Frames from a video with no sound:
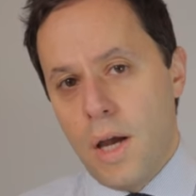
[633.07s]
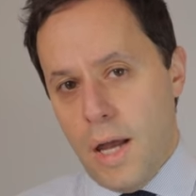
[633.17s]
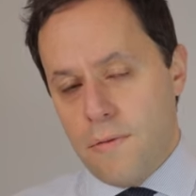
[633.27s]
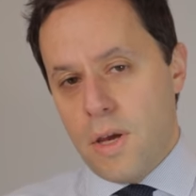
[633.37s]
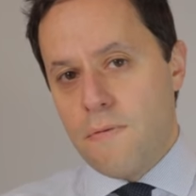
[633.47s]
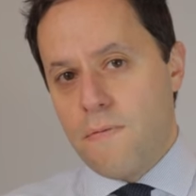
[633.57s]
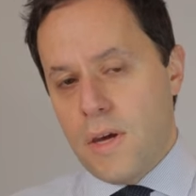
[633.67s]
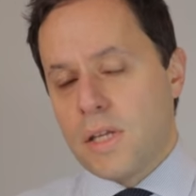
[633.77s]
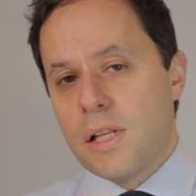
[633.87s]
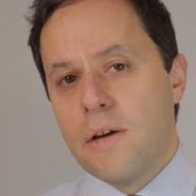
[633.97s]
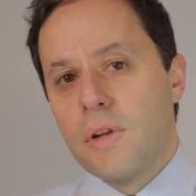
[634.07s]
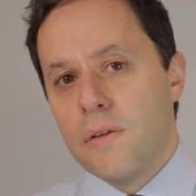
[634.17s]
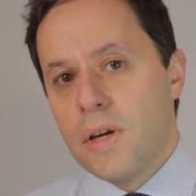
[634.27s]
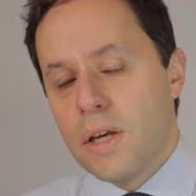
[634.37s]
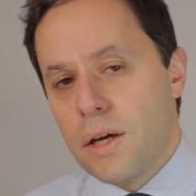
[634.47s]
have a fixed level
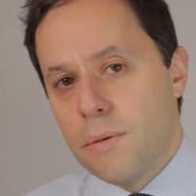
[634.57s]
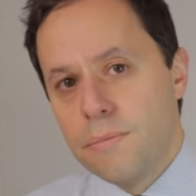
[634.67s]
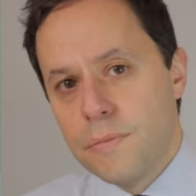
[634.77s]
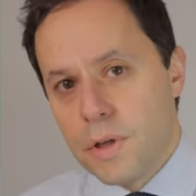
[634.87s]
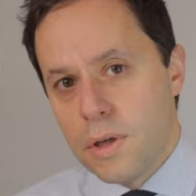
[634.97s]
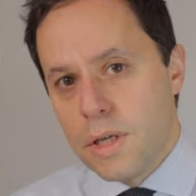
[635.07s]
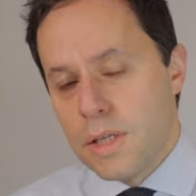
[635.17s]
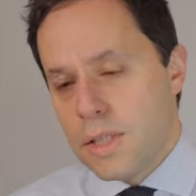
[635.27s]
of income that is